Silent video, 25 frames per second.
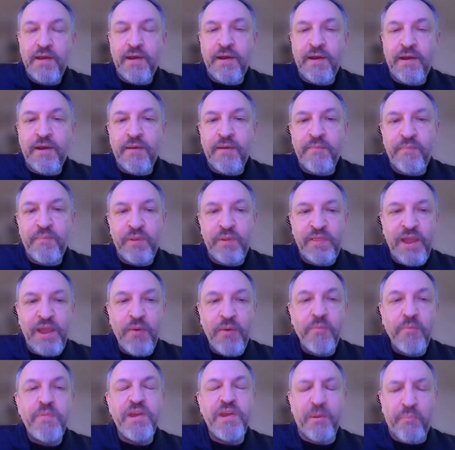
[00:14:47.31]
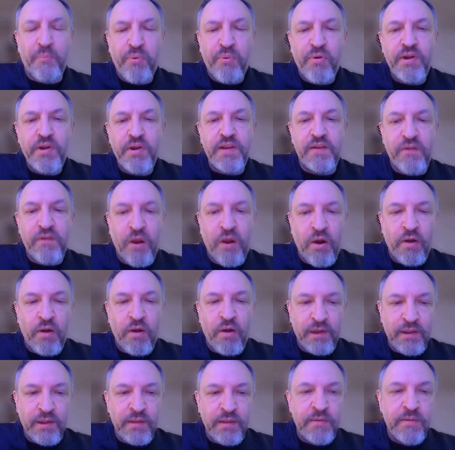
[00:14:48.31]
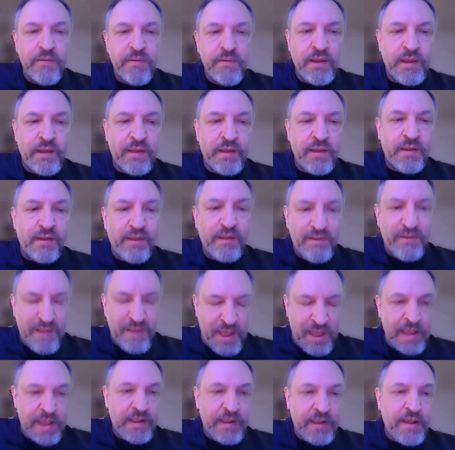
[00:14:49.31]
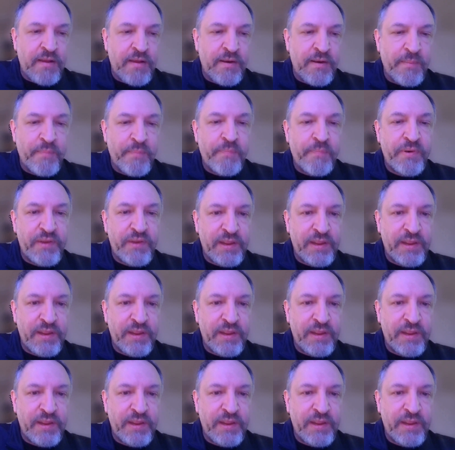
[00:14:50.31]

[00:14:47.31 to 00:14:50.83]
But that would be a pretty targeted attack on a